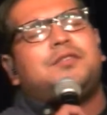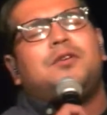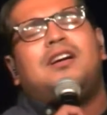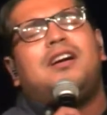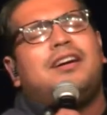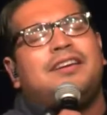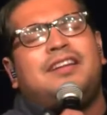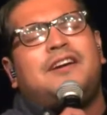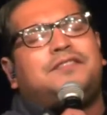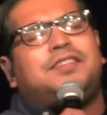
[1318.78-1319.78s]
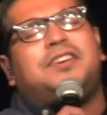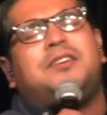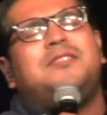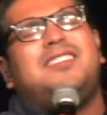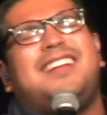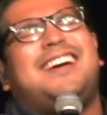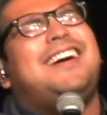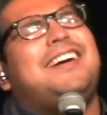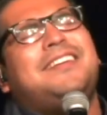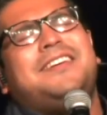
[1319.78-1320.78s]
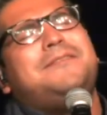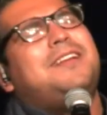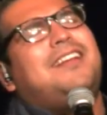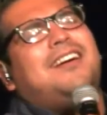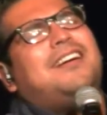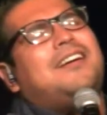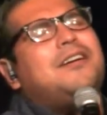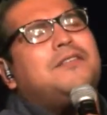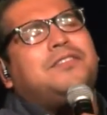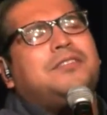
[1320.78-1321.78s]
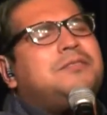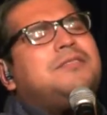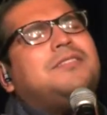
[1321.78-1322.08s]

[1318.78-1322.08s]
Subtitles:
running after you, let him love you.